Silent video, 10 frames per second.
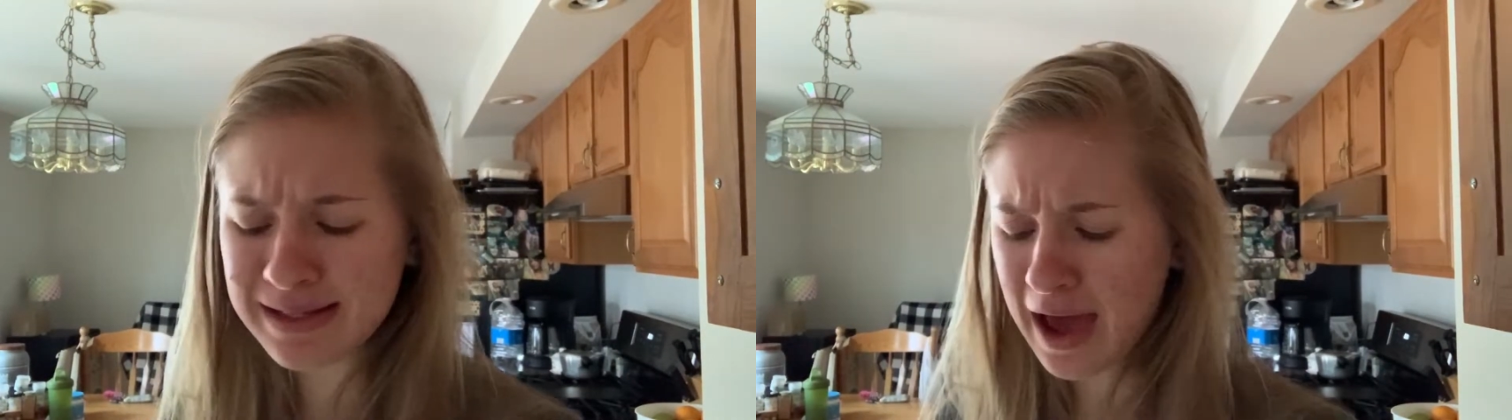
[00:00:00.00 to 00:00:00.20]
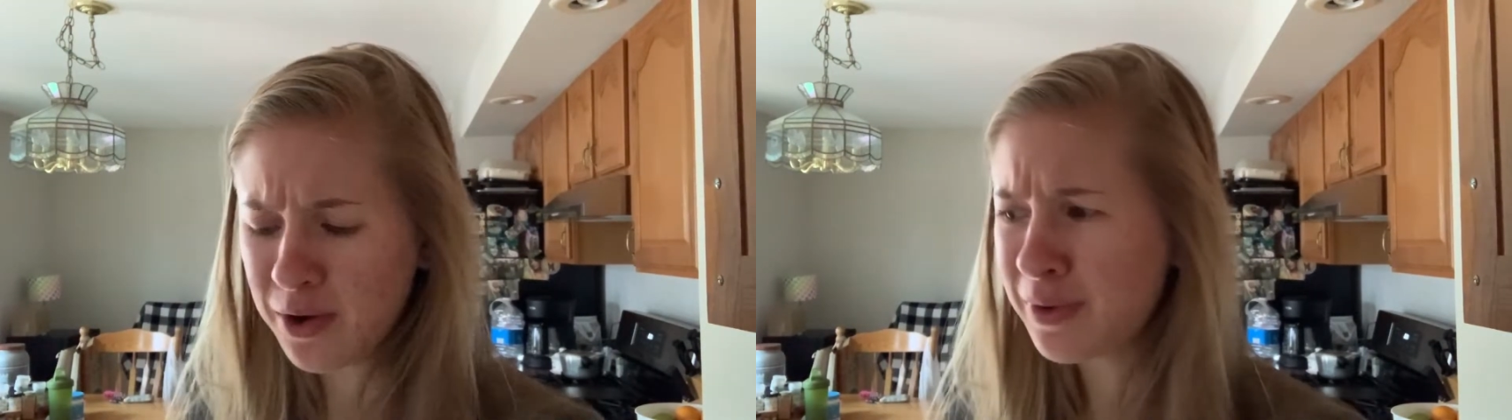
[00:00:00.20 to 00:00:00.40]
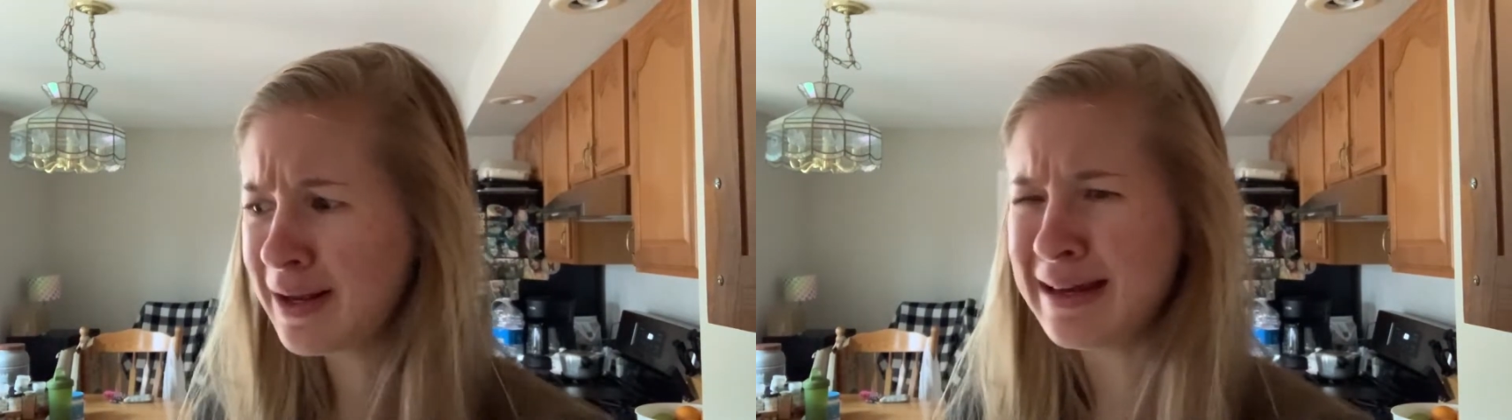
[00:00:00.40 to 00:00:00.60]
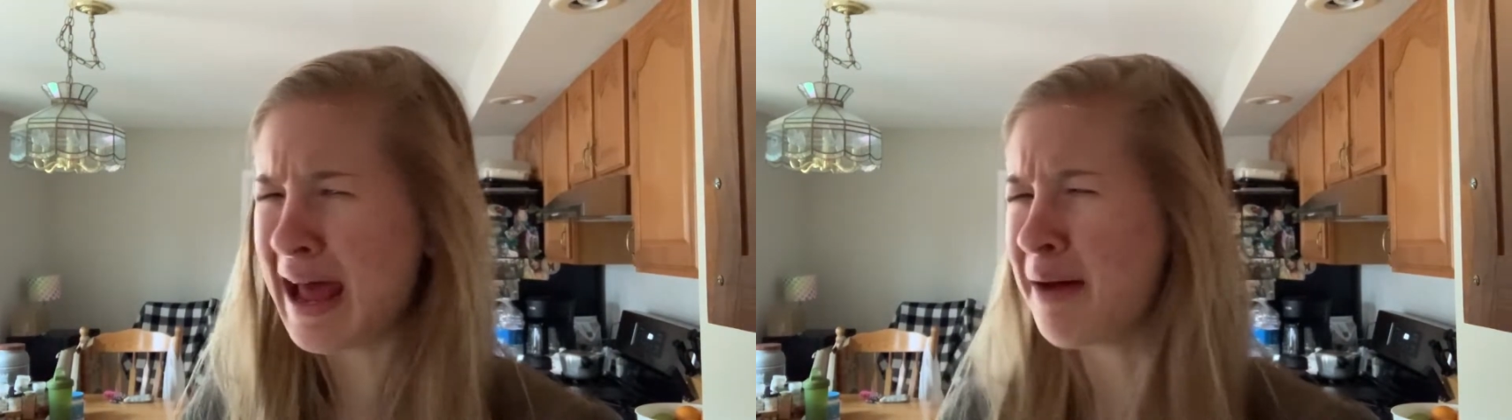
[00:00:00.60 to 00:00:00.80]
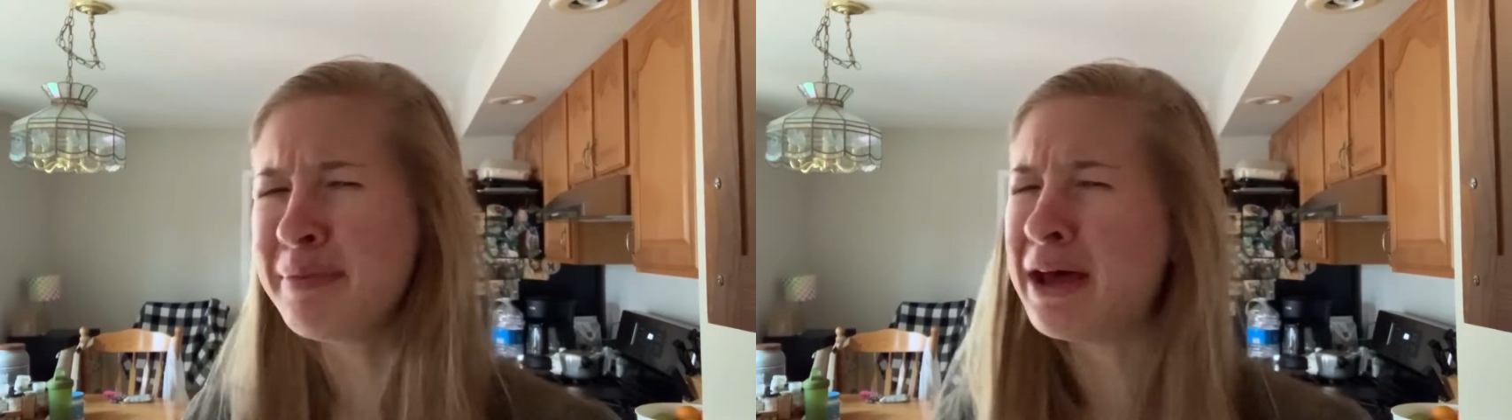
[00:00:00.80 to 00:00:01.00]
I don't want to
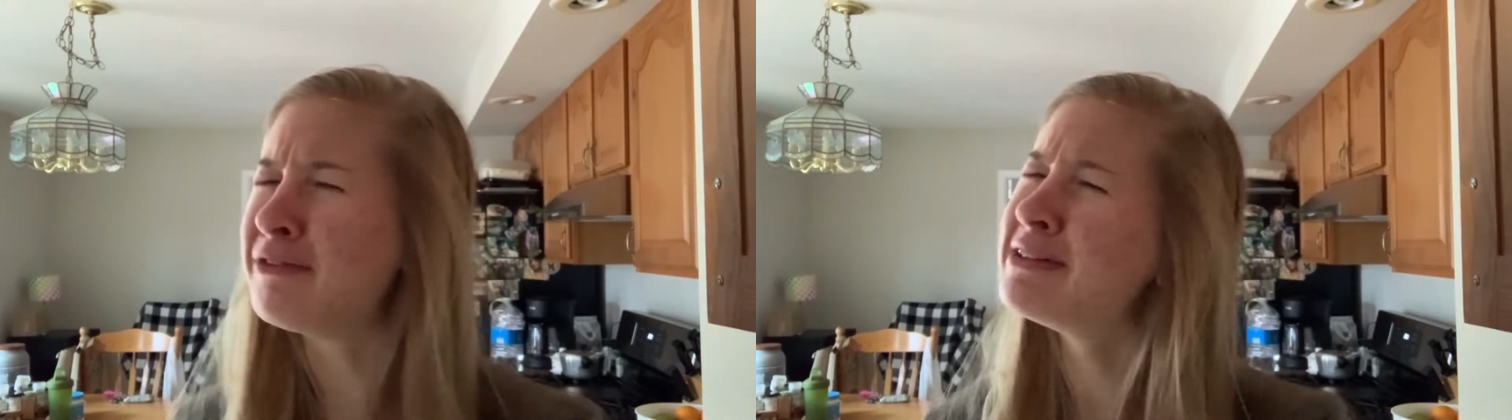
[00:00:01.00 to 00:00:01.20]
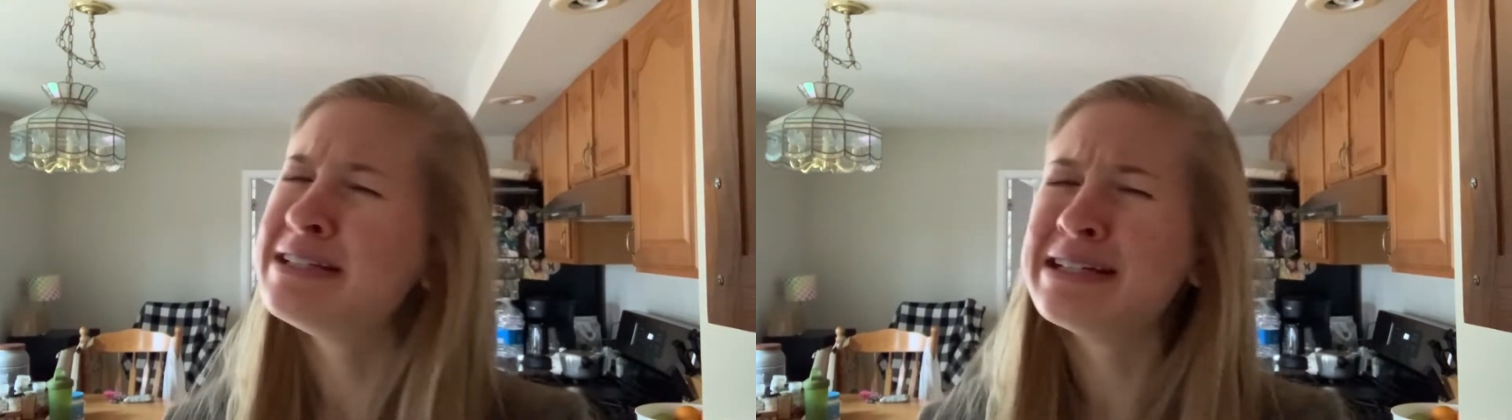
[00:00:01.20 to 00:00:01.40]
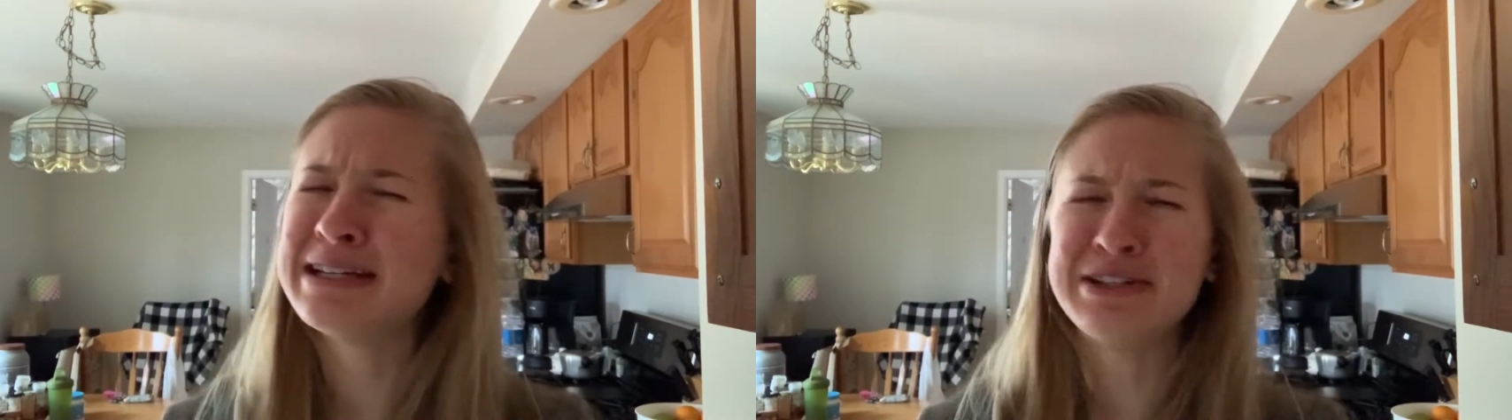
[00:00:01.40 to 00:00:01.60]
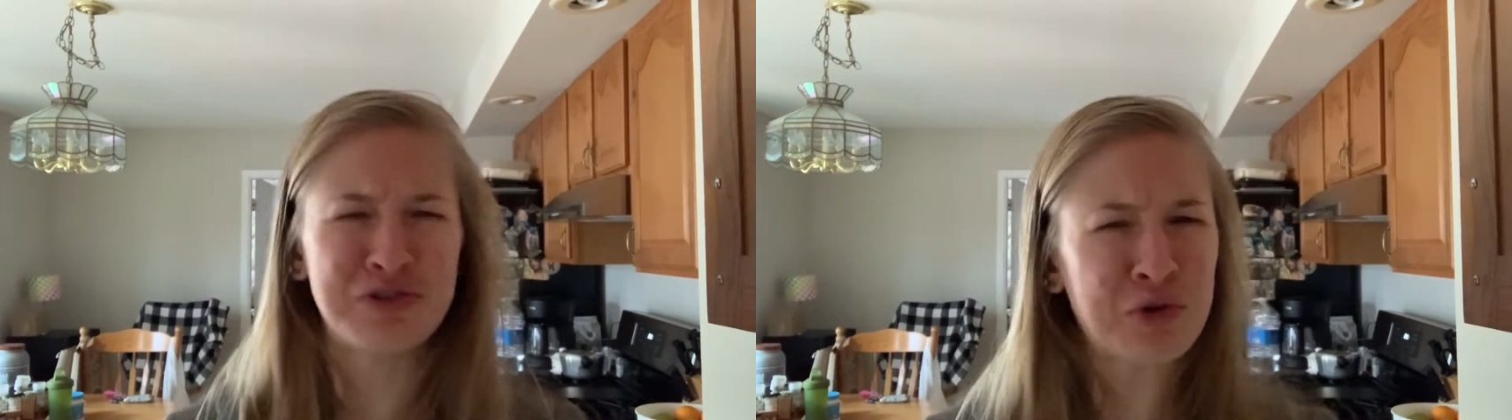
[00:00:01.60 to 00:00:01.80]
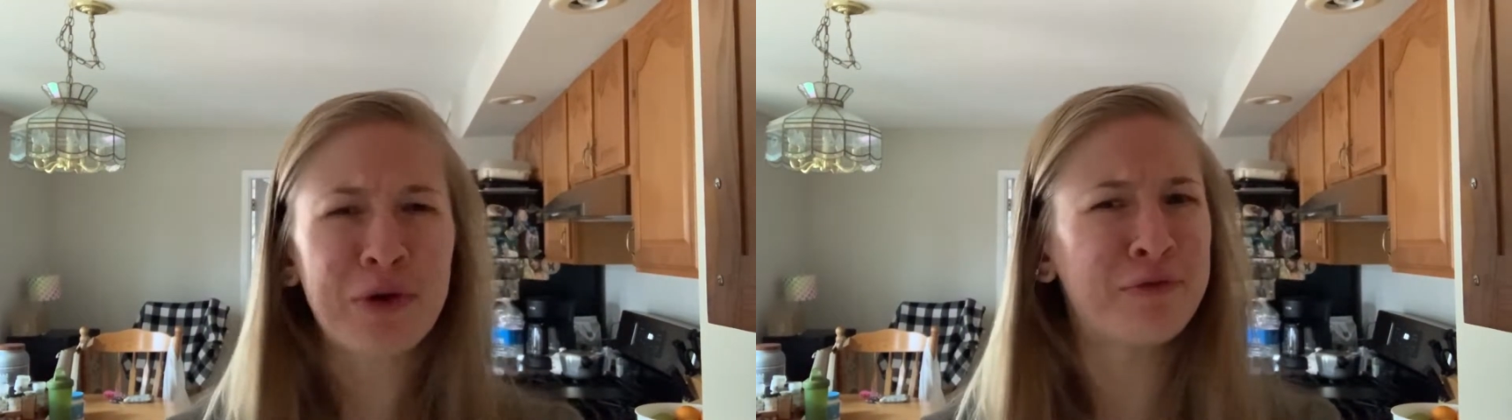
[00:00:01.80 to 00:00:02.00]
not be able to
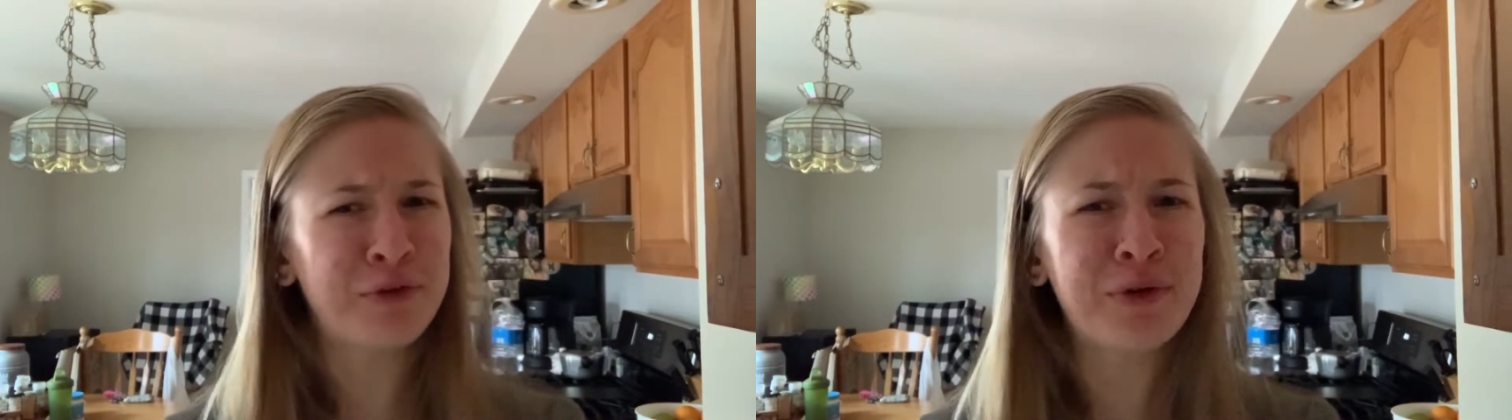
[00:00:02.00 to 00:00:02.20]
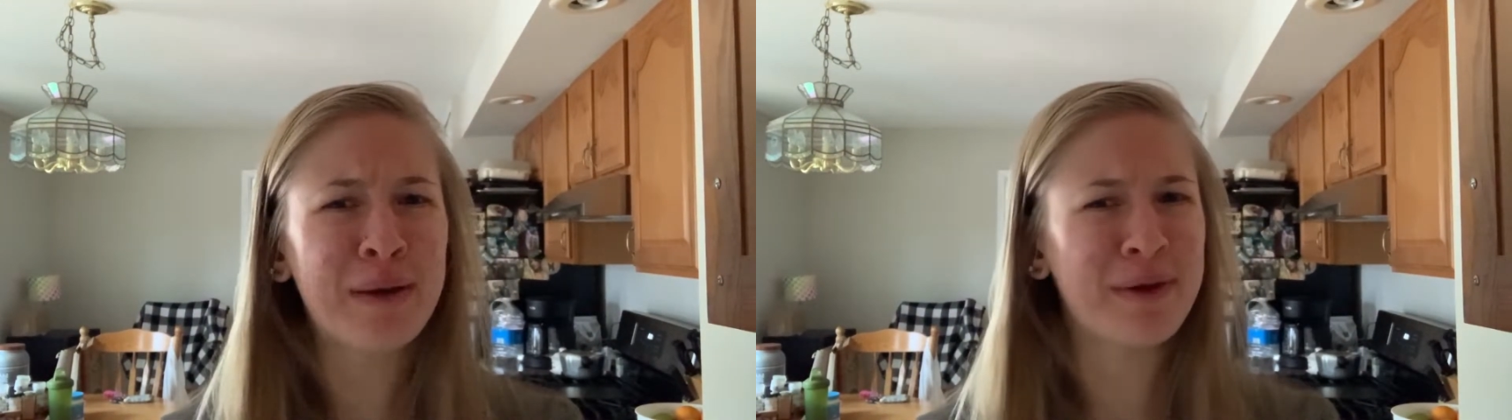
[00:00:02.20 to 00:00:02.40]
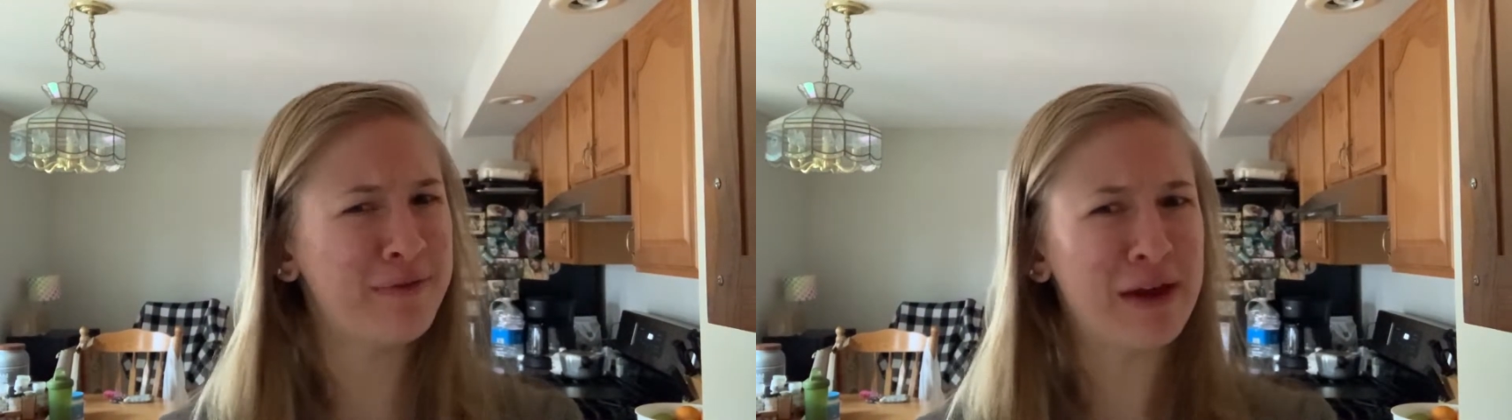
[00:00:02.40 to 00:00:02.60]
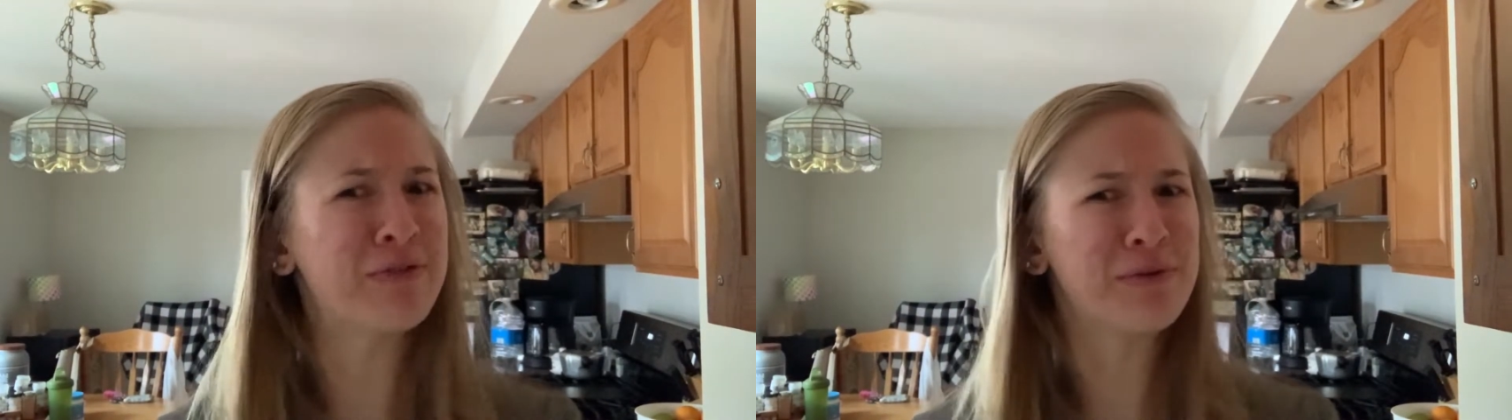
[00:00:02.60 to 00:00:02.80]
enjoy food at my favorite